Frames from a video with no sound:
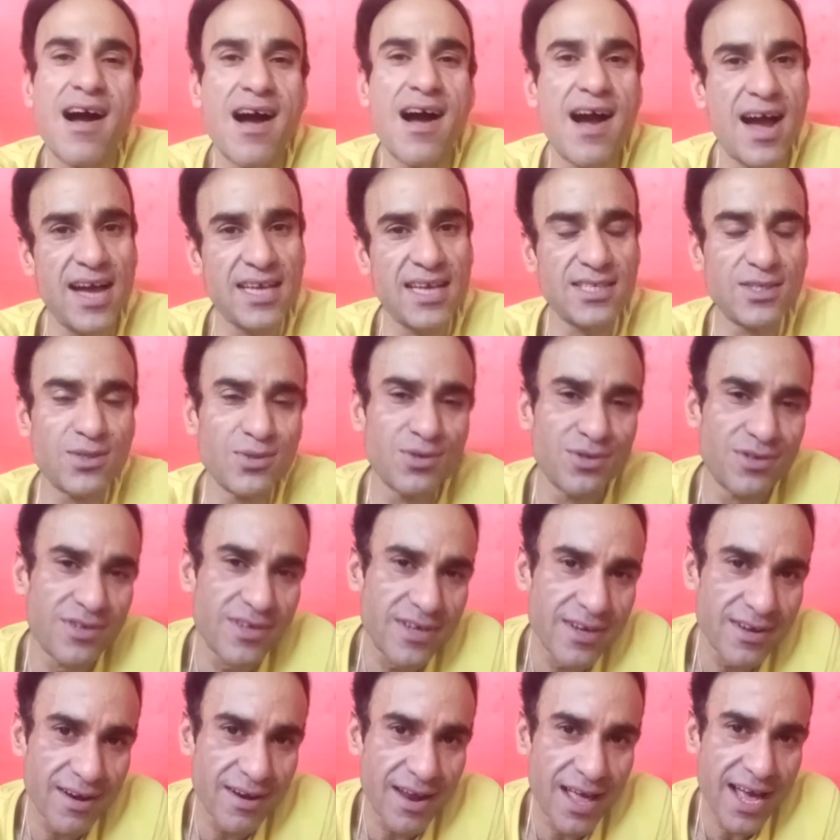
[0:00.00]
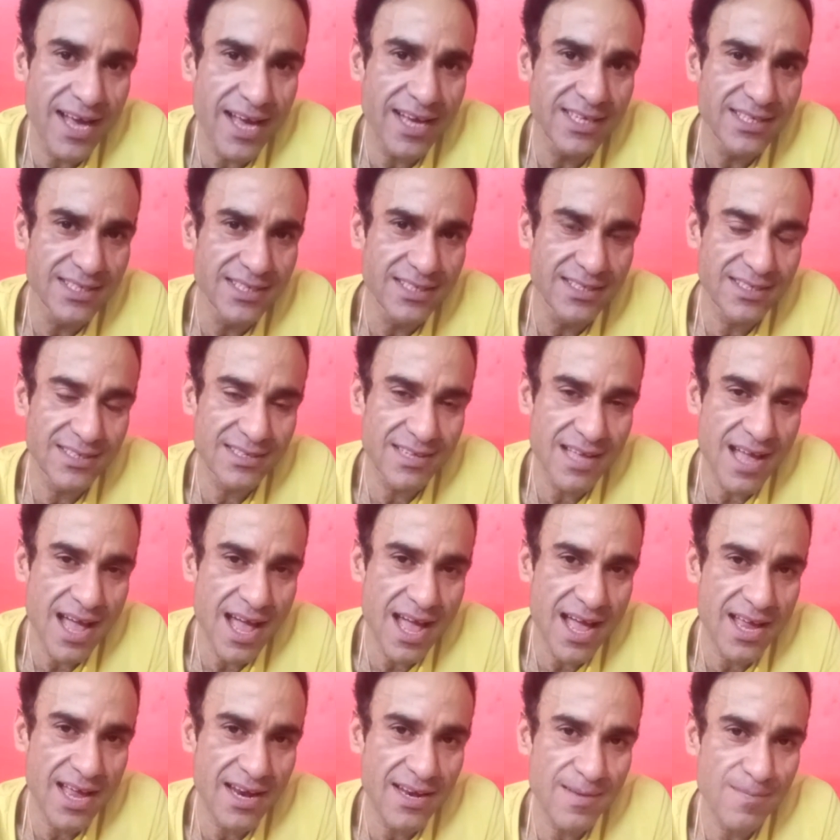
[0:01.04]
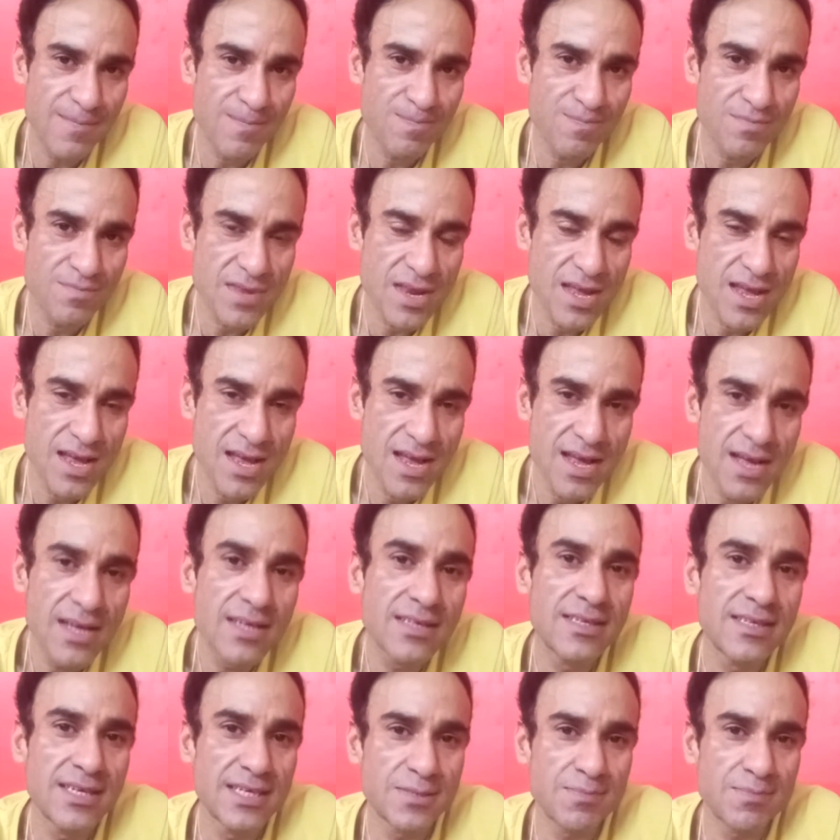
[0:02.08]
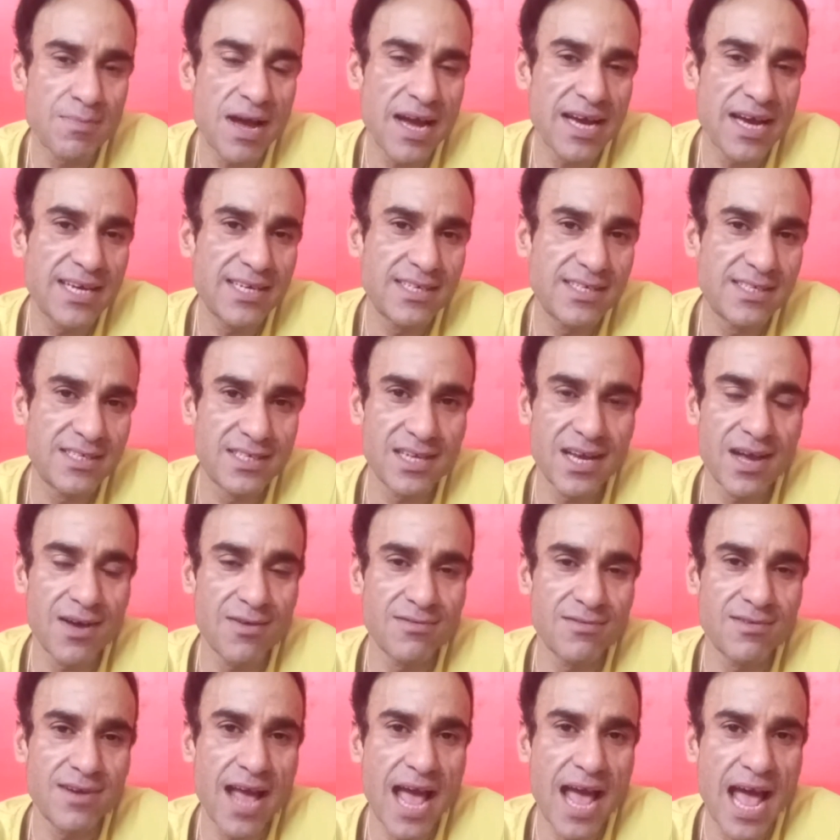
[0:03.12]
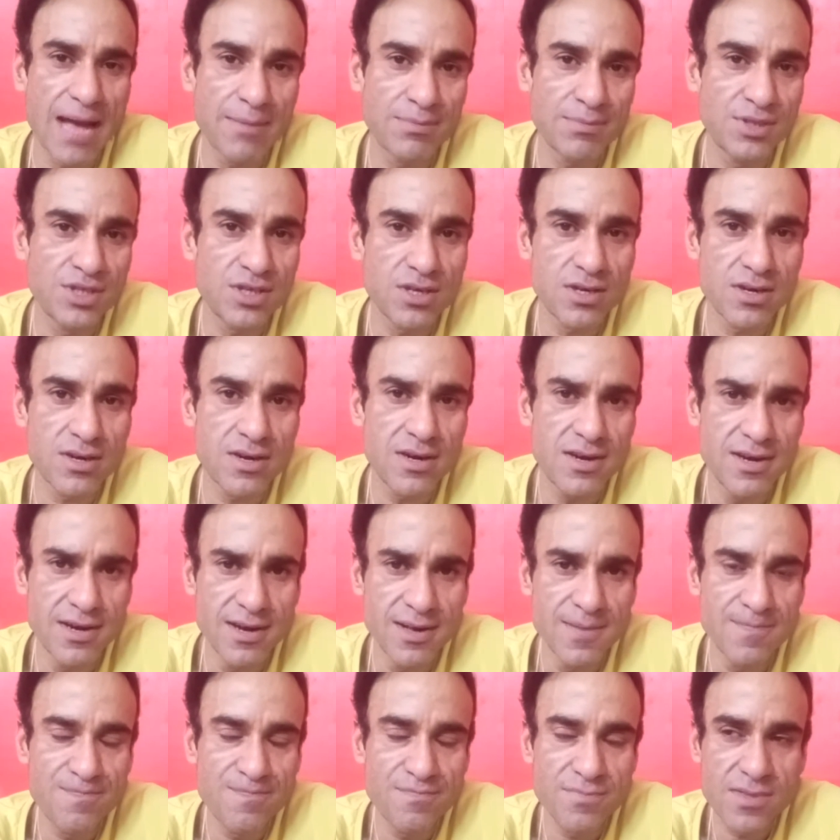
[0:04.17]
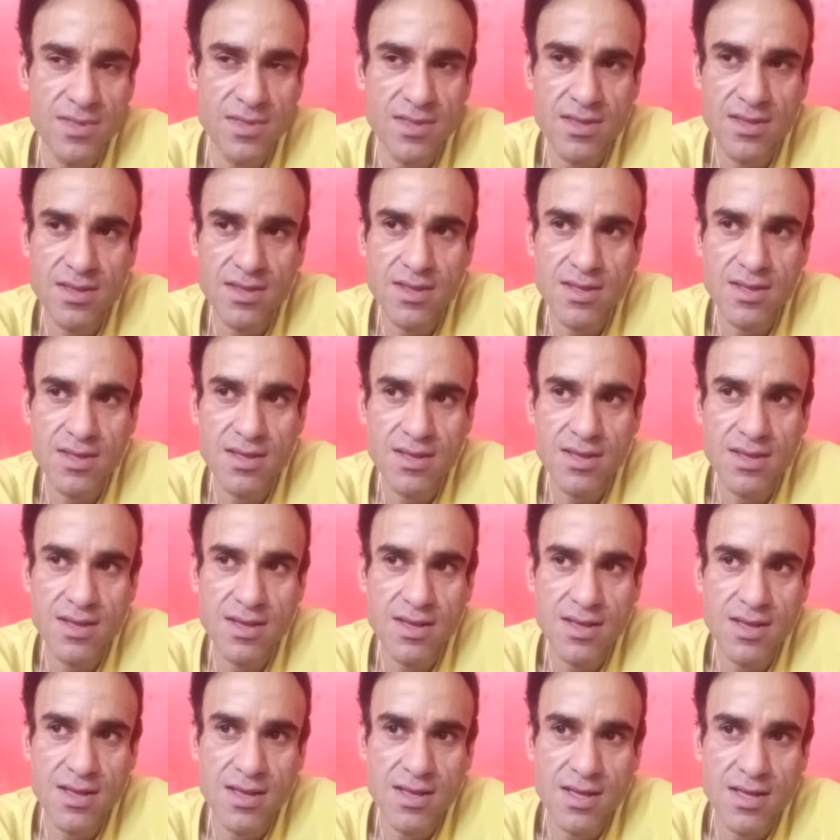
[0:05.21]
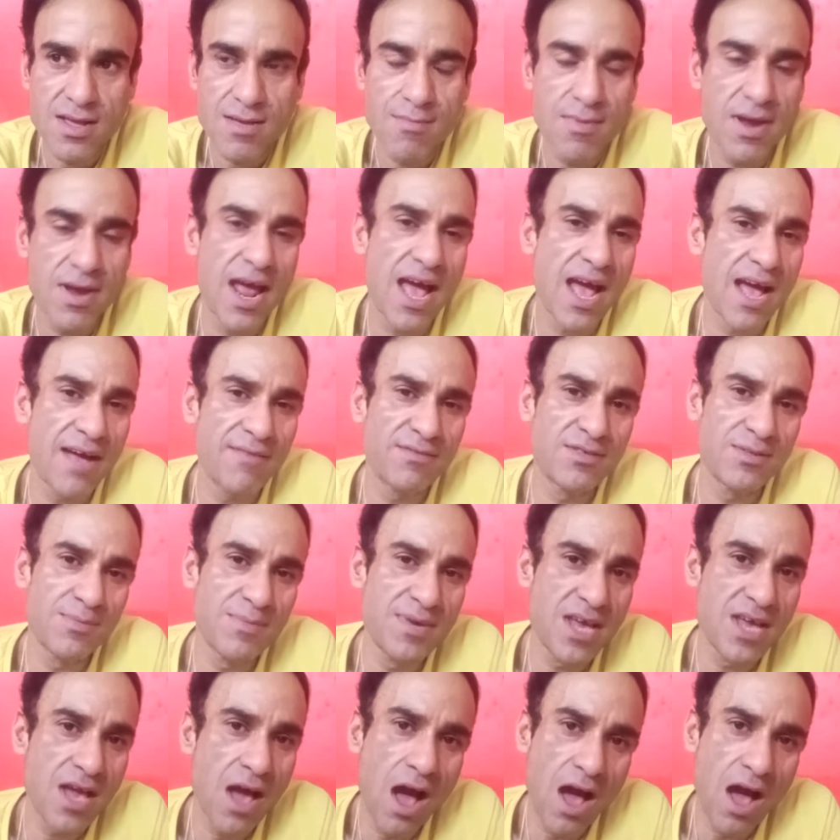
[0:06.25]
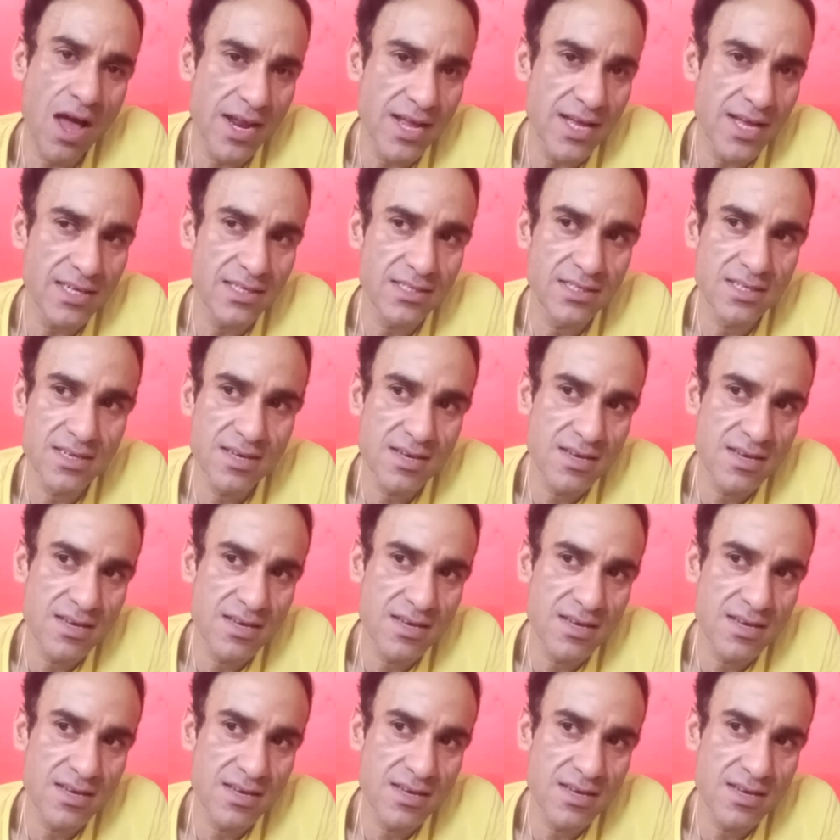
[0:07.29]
I do realize that this might sound absurd, but I have to be honest